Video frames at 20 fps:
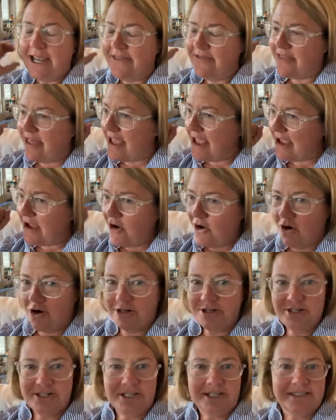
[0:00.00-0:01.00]
and they
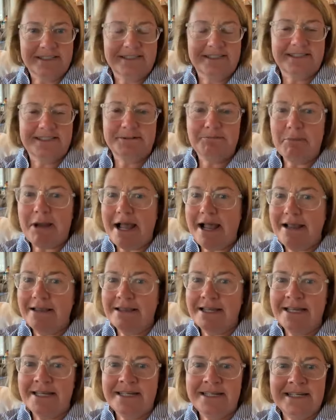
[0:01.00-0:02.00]
are just
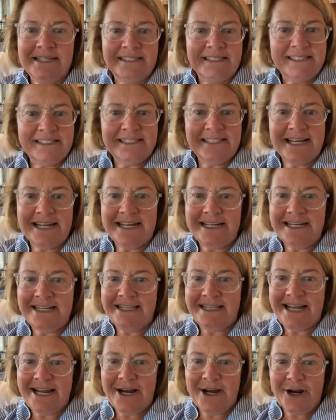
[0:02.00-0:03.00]
smiling and
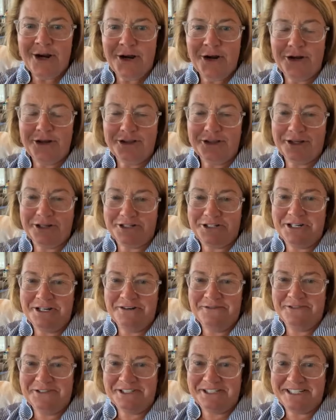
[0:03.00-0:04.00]
standing there. Look,
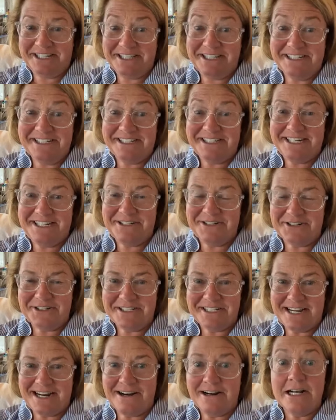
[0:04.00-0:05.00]
Jennifer said this
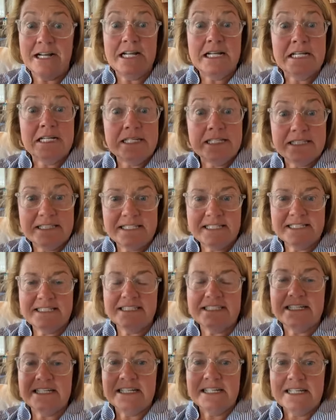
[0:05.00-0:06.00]
teacher's tired.
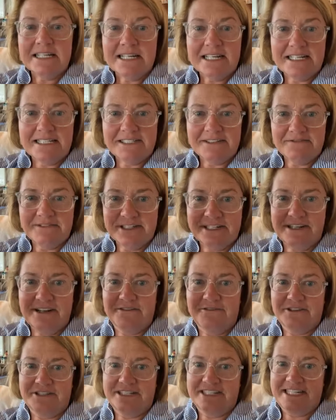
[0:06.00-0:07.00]
This is a
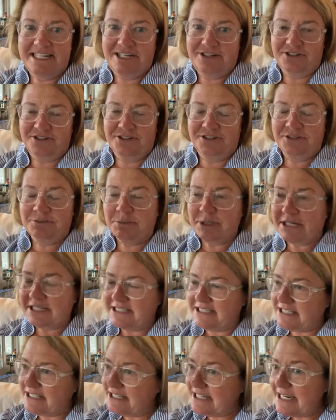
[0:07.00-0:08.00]
video for the teachers
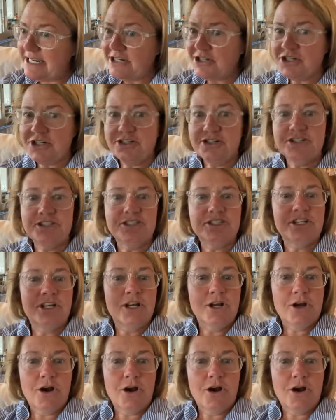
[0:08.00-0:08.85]
because the teachers